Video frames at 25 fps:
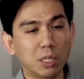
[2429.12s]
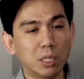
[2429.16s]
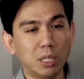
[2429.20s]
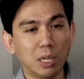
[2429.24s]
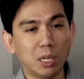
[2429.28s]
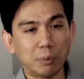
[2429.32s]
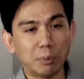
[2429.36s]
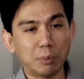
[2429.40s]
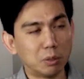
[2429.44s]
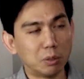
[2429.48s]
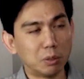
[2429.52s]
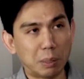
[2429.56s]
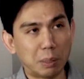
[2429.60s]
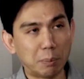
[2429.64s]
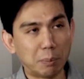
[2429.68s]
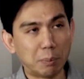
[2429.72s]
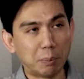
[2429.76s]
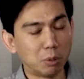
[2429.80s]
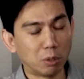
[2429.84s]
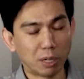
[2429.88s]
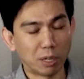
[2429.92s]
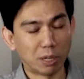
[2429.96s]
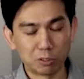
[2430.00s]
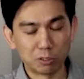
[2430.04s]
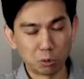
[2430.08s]
people learn
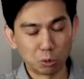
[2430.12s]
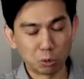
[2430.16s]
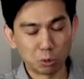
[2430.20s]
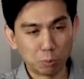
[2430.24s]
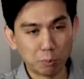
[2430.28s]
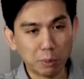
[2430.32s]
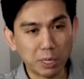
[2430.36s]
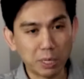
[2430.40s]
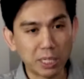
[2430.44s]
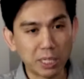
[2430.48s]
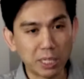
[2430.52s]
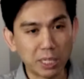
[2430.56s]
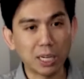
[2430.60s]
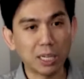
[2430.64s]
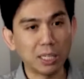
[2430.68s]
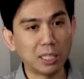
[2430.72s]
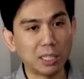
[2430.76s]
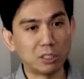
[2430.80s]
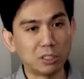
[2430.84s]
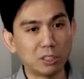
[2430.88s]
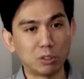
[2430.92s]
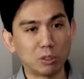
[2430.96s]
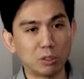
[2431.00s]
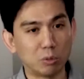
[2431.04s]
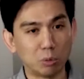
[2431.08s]
off social media.
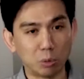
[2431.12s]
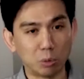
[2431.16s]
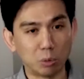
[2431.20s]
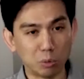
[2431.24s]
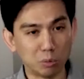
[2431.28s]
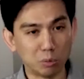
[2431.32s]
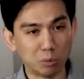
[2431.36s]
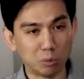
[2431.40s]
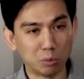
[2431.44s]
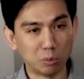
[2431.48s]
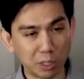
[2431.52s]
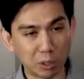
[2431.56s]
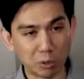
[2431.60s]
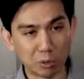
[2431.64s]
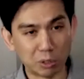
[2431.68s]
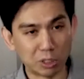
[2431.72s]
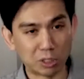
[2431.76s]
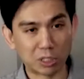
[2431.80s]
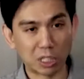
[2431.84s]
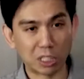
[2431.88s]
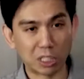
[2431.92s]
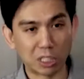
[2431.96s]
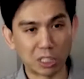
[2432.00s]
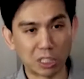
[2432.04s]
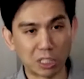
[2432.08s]
It's through video
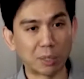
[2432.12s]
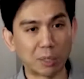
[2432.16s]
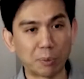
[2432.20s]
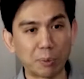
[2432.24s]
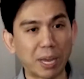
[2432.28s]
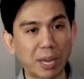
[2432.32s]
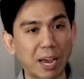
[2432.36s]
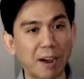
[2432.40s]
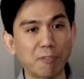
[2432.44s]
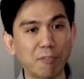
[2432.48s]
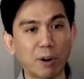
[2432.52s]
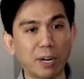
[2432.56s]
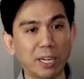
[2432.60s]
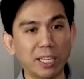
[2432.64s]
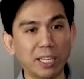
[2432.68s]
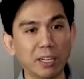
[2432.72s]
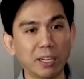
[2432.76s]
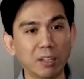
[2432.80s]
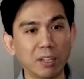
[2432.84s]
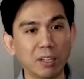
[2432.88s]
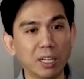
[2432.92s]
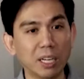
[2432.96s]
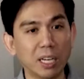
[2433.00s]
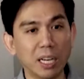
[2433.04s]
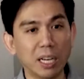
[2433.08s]
discussions like we have right here.
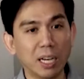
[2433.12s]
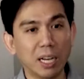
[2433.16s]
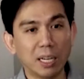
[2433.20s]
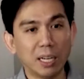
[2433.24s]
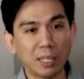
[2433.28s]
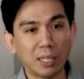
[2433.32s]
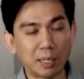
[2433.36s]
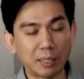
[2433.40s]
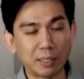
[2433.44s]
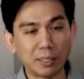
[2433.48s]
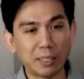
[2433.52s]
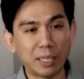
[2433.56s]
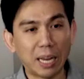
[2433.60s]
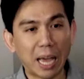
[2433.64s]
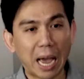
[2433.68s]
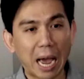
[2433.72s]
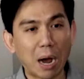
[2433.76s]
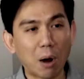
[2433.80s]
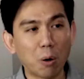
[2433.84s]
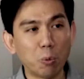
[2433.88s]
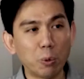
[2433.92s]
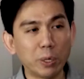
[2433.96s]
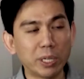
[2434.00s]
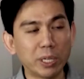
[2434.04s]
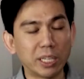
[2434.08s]
Like now
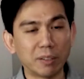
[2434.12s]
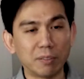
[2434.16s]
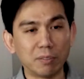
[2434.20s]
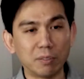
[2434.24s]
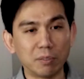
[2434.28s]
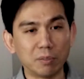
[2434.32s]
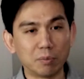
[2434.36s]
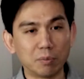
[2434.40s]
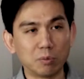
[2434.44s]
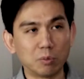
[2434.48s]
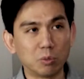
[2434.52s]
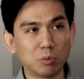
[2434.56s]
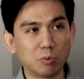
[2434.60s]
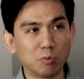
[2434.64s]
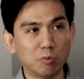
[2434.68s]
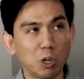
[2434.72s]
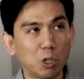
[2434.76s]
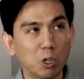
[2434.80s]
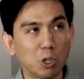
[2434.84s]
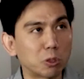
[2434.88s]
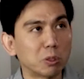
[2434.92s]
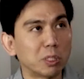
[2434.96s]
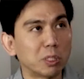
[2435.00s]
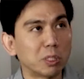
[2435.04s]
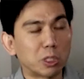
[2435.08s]
we can
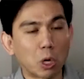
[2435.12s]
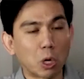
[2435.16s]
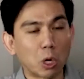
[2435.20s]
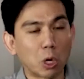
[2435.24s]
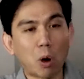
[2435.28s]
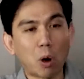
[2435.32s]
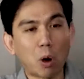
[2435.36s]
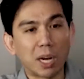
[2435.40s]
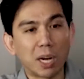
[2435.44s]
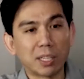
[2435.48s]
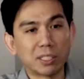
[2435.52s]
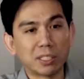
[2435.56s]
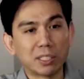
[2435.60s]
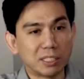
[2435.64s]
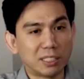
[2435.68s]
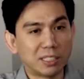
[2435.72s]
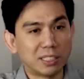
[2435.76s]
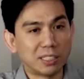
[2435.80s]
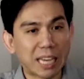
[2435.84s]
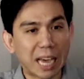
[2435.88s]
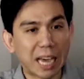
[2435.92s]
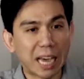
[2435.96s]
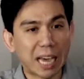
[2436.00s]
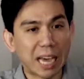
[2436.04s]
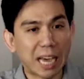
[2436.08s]
virtually go onto
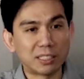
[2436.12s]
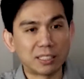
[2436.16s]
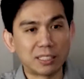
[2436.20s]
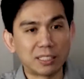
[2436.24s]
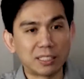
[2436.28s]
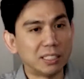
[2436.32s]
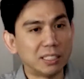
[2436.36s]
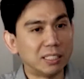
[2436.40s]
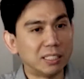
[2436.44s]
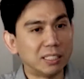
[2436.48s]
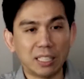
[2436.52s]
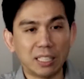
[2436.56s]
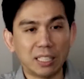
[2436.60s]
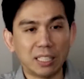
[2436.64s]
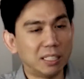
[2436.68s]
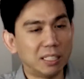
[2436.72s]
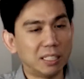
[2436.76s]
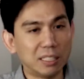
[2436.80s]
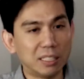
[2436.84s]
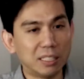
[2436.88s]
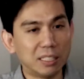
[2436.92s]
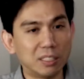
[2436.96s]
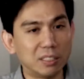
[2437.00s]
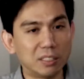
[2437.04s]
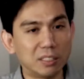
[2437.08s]
sets, and
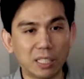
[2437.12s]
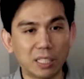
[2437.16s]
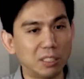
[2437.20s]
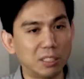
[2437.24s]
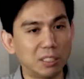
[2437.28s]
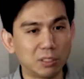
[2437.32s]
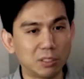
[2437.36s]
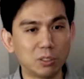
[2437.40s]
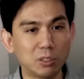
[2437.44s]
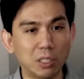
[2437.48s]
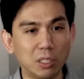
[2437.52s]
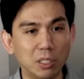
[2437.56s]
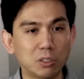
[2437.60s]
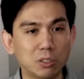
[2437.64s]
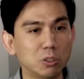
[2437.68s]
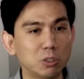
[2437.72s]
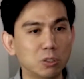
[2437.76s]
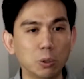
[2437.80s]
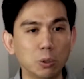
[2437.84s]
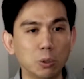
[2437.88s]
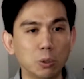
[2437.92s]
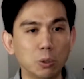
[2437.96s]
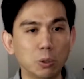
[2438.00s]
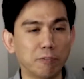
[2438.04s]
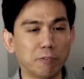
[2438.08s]
it's just it's
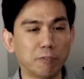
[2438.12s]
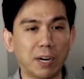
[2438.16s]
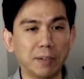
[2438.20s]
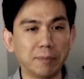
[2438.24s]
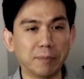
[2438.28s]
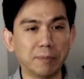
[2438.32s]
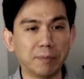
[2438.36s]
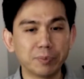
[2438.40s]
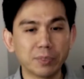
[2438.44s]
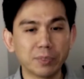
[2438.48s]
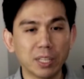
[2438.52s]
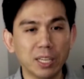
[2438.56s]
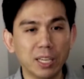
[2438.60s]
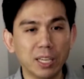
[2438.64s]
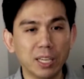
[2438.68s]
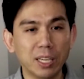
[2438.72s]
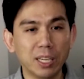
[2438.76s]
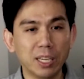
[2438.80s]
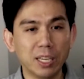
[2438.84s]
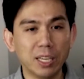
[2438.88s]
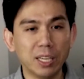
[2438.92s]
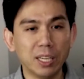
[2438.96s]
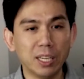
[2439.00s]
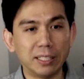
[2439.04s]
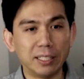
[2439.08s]
super fun.
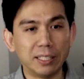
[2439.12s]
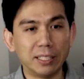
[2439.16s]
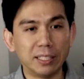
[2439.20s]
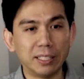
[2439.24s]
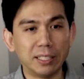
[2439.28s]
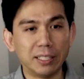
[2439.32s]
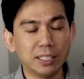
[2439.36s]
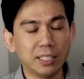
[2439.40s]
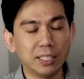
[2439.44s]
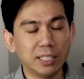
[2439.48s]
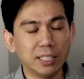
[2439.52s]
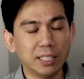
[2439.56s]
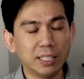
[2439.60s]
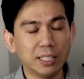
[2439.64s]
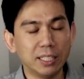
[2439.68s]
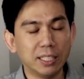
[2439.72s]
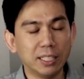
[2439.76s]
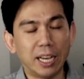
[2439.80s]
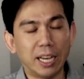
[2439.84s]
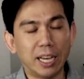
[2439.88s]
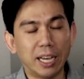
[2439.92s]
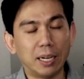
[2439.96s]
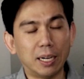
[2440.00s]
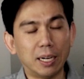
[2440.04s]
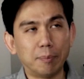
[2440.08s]
And
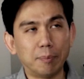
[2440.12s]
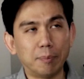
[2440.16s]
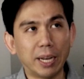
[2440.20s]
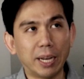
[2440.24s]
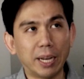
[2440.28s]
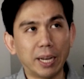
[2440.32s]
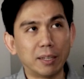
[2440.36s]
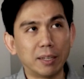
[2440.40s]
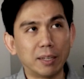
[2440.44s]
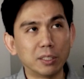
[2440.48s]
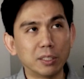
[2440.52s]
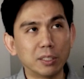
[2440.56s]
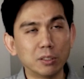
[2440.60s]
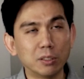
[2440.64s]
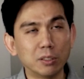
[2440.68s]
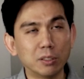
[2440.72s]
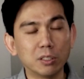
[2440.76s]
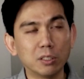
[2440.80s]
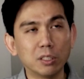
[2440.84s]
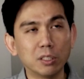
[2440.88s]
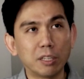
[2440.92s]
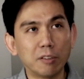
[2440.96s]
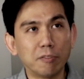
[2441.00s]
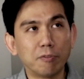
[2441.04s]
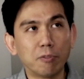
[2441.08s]
yeah,
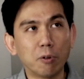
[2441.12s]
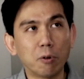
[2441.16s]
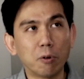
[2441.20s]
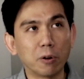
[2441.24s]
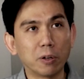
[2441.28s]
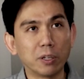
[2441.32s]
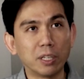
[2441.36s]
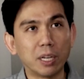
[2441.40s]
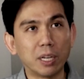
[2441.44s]
looking forward.